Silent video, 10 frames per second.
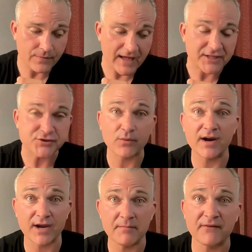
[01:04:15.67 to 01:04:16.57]
that's where
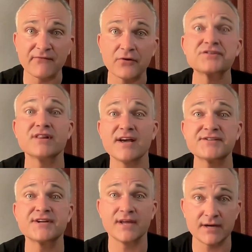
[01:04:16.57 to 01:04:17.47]
I got my first
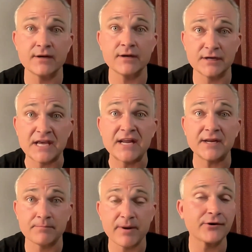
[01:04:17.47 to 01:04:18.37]
lesson in
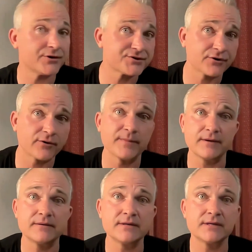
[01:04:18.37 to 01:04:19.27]
needing better
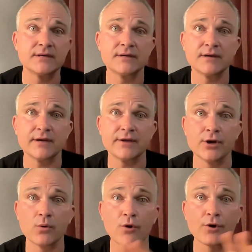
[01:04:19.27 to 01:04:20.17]
discernment. You
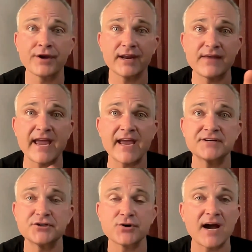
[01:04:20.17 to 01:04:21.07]
know, working in the
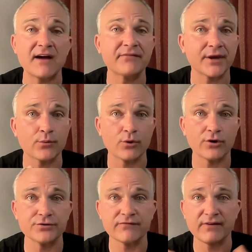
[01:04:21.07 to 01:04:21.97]
anti-trafficking
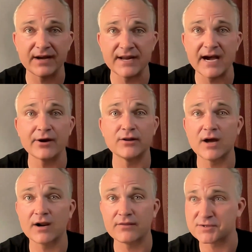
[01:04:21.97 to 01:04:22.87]
world, you find out a
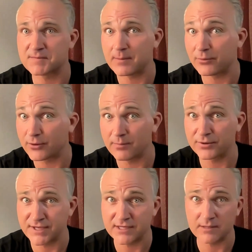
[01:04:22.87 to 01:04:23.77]
lot of these people that
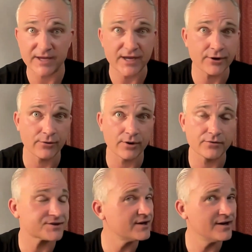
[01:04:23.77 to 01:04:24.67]
pretend to be
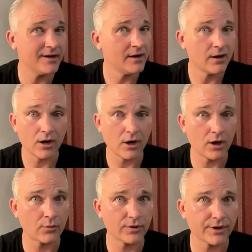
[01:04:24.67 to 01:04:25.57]
heroes
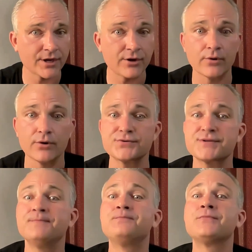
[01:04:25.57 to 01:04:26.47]
aren't really heroes.